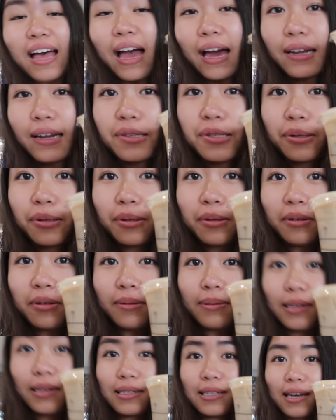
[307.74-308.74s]
And it's so
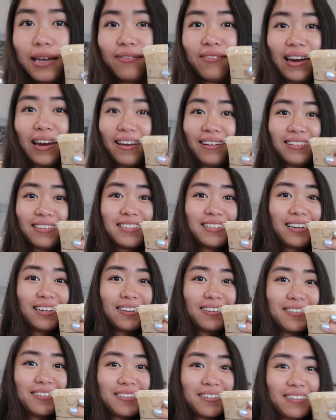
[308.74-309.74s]
cool because I have nails
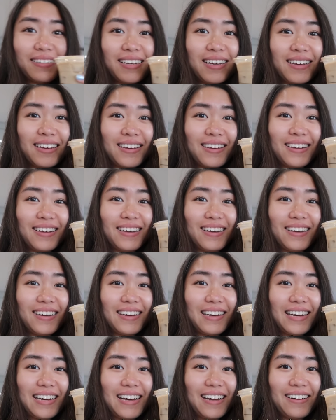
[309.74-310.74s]
now. So like,
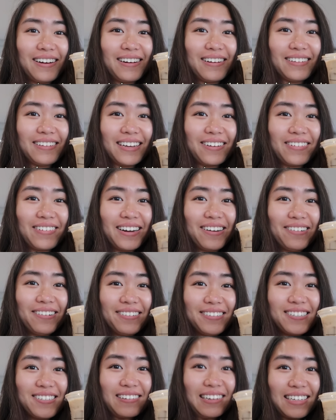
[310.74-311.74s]
I don't know, like when I
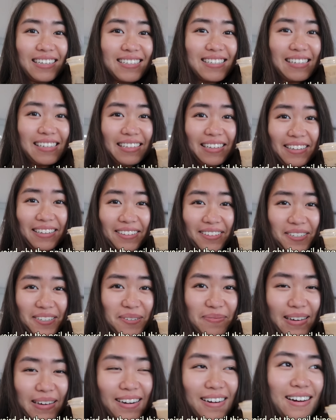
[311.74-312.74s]
hold drinks, it like
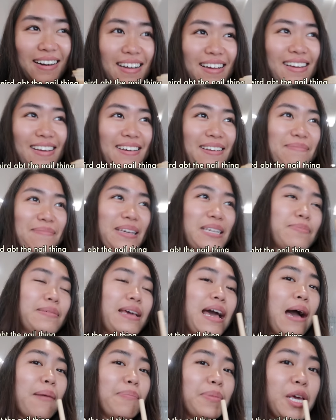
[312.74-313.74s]
looks better and it makes
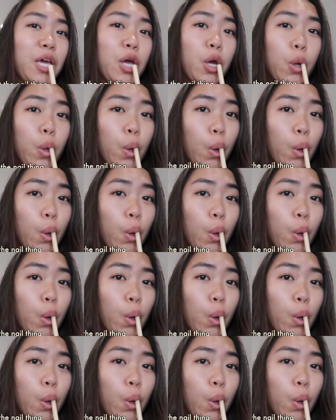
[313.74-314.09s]
me happy.